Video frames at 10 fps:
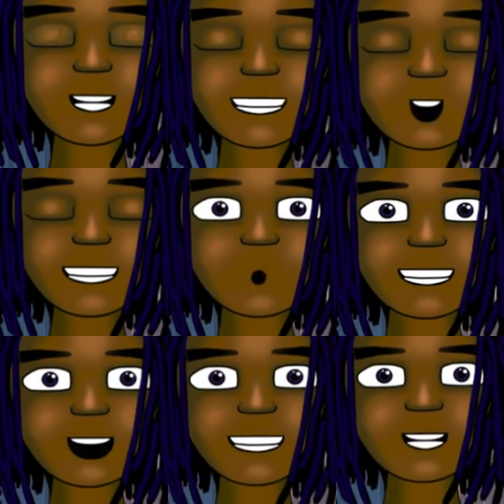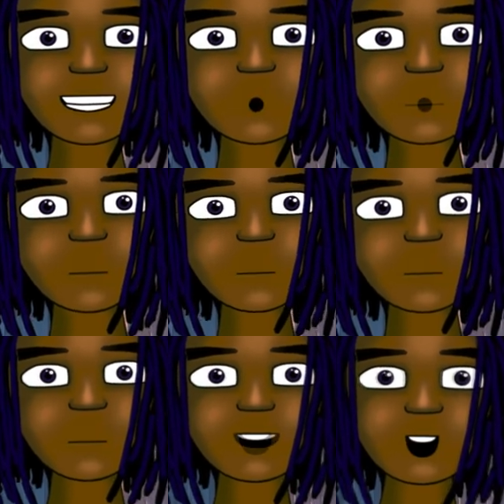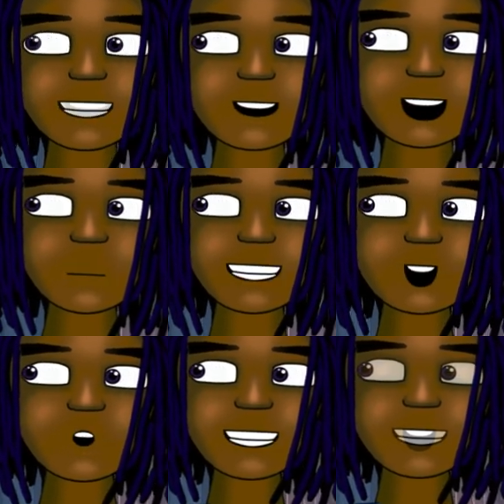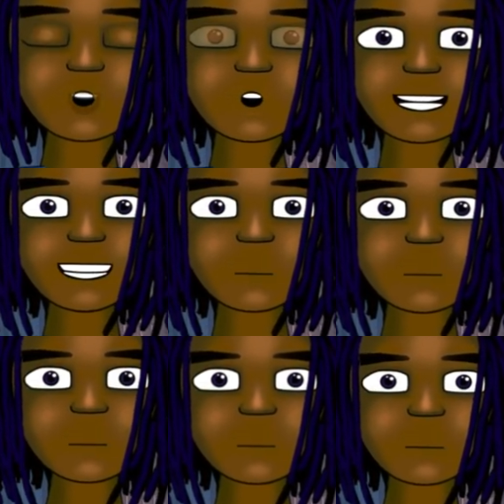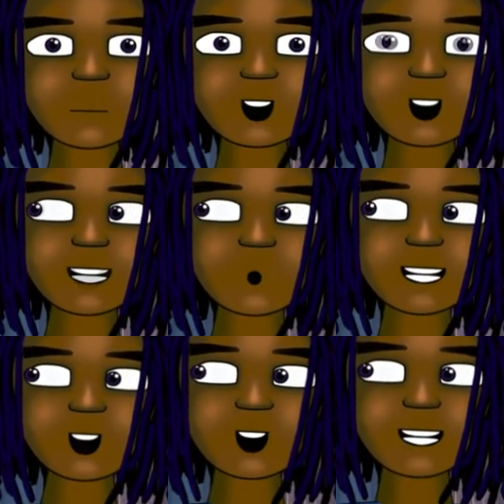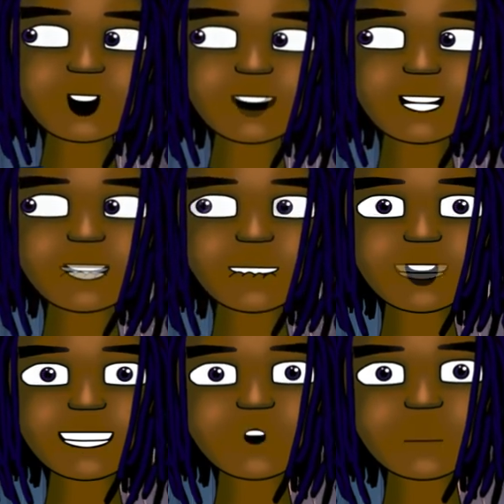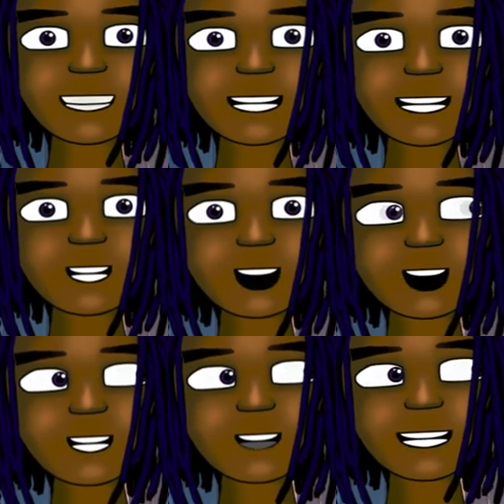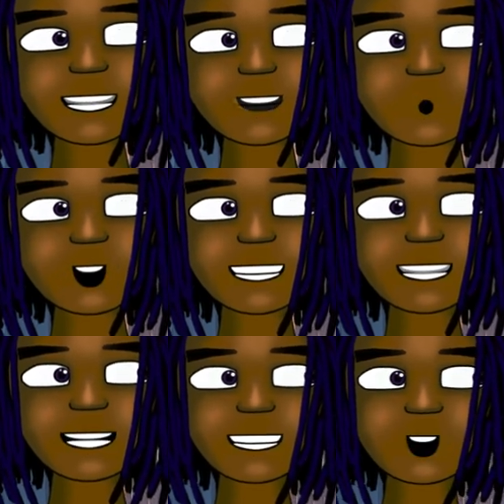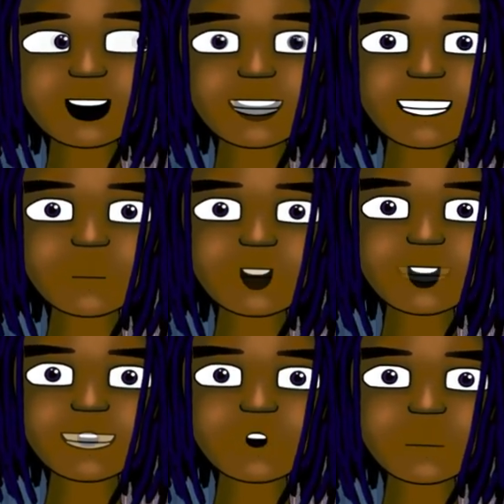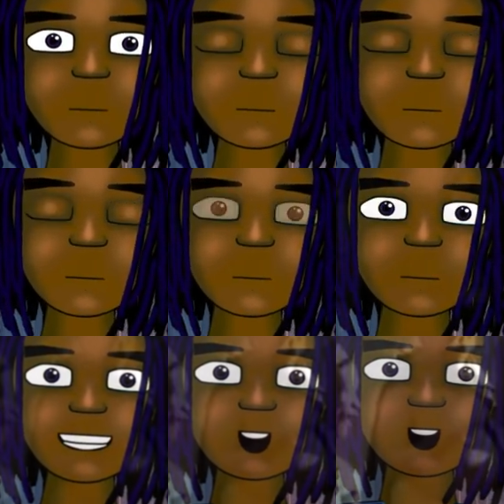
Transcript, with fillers: just so happens to look like a particular race is going to do nothing more than frustrate any logical conclusions that you could ever hope to draw. And